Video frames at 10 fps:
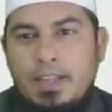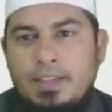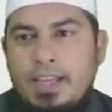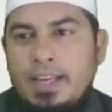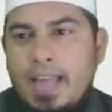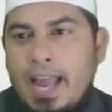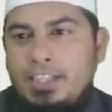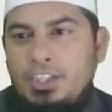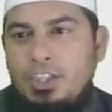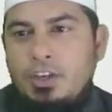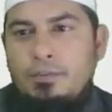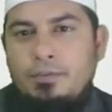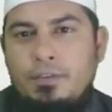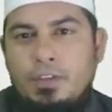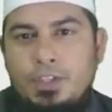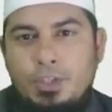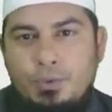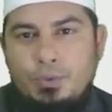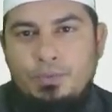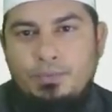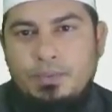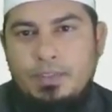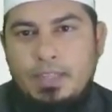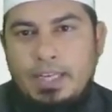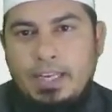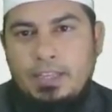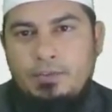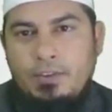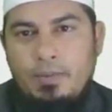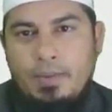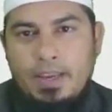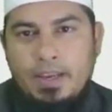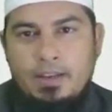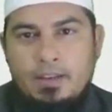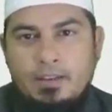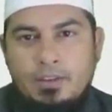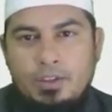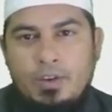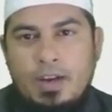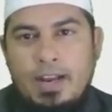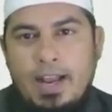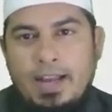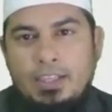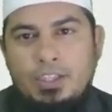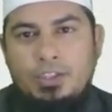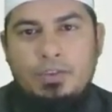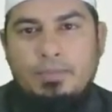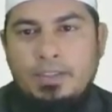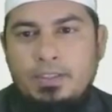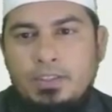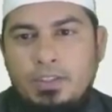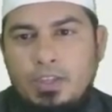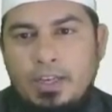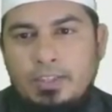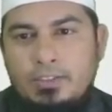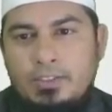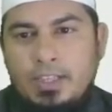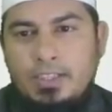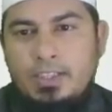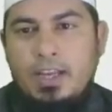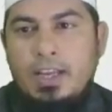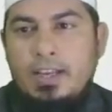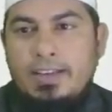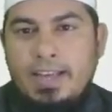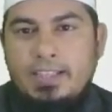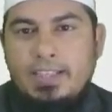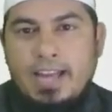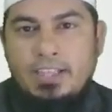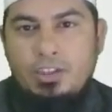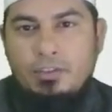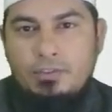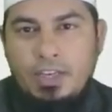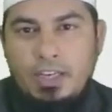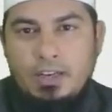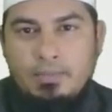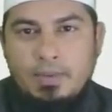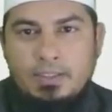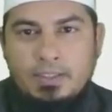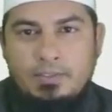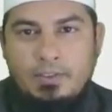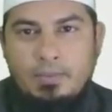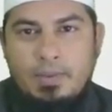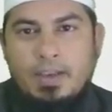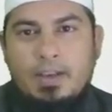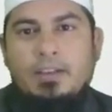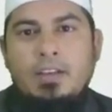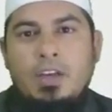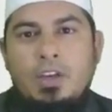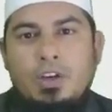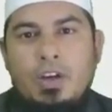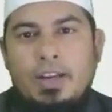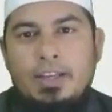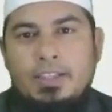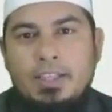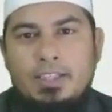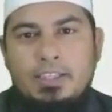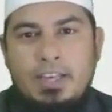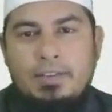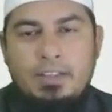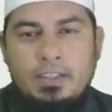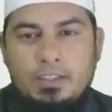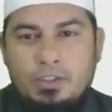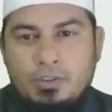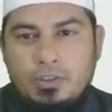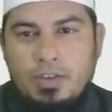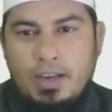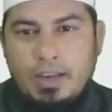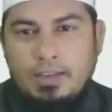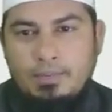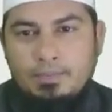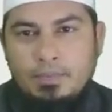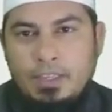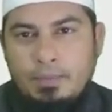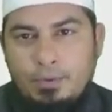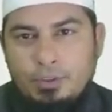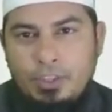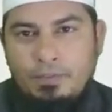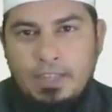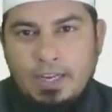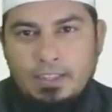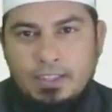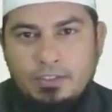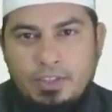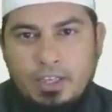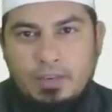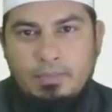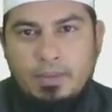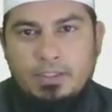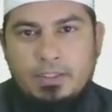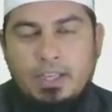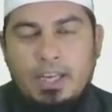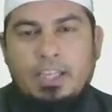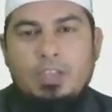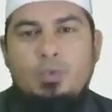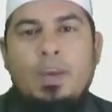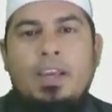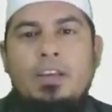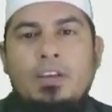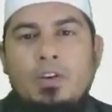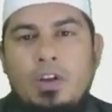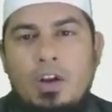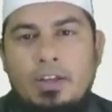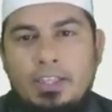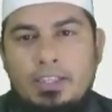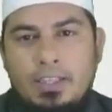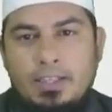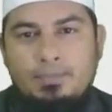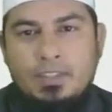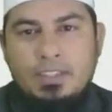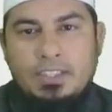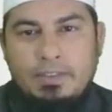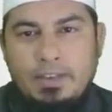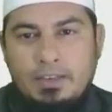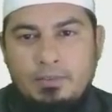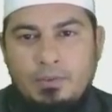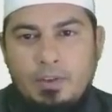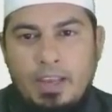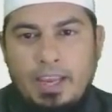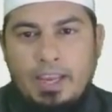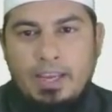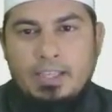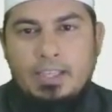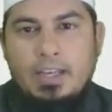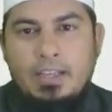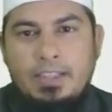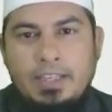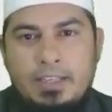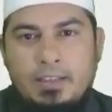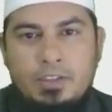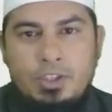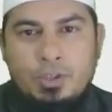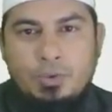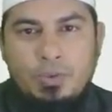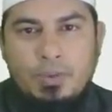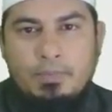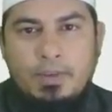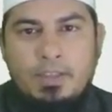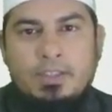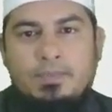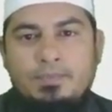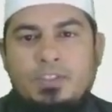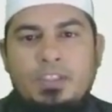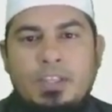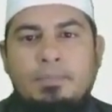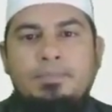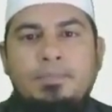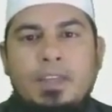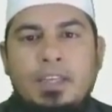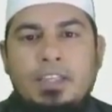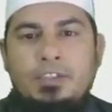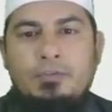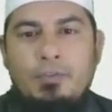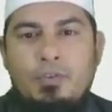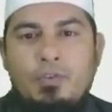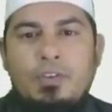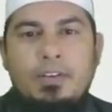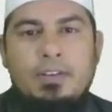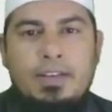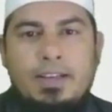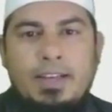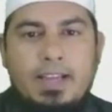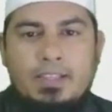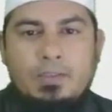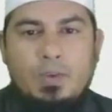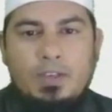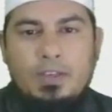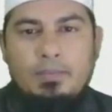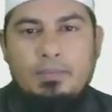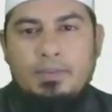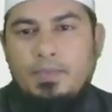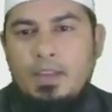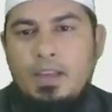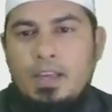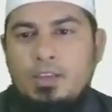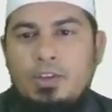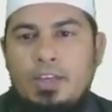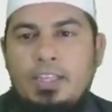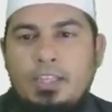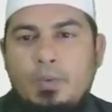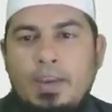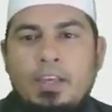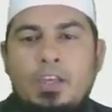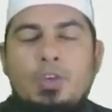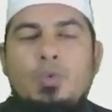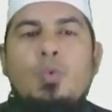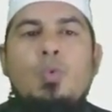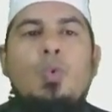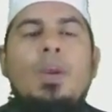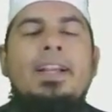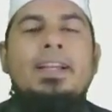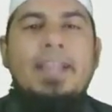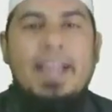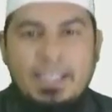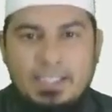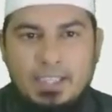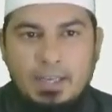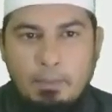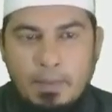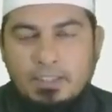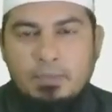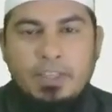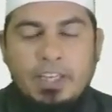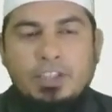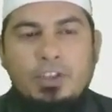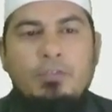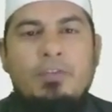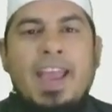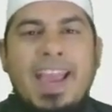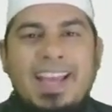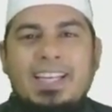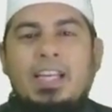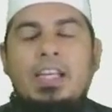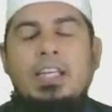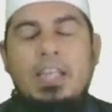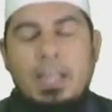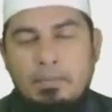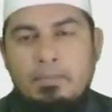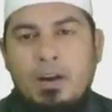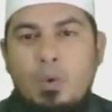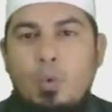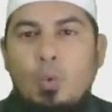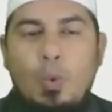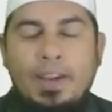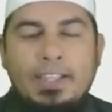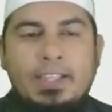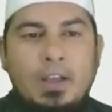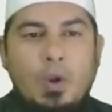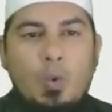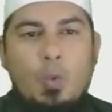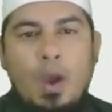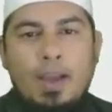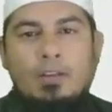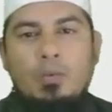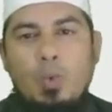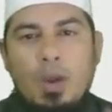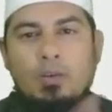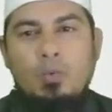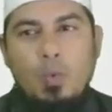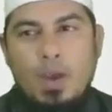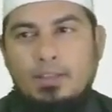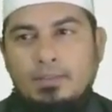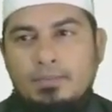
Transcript: then addition of 2, that is from here you are adding 2 numbers, you got it 6. Next addition of 3 numbers, from here you got it 7 into 9, then proceed with another 3 numbers. In this way you got it 7 and 8, then 2 numbers, sum, that is 4, last one number. So in this way you will get the multiplication of any number with 111.